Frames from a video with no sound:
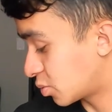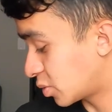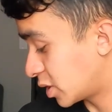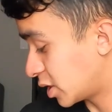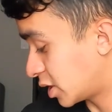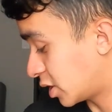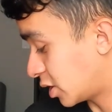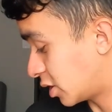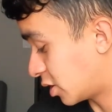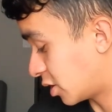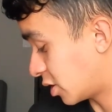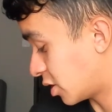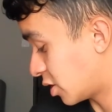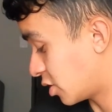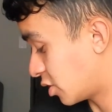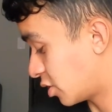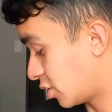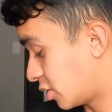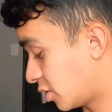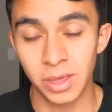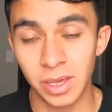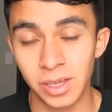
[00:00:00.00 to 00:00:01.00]
when
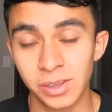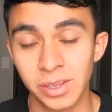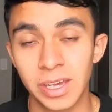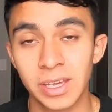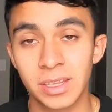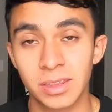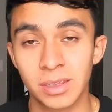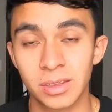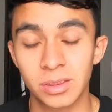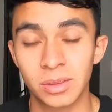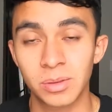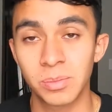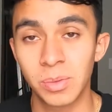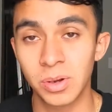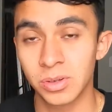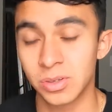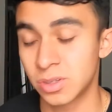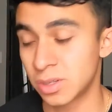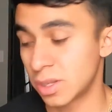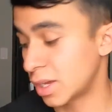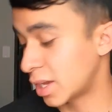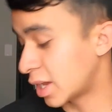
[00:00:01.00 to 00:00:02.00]
they lengthen the
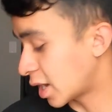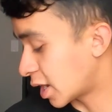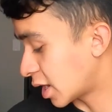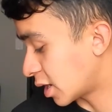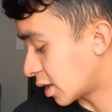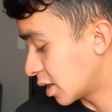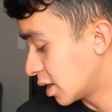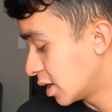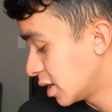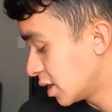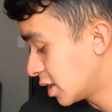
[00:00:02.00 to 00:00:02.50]
most they can,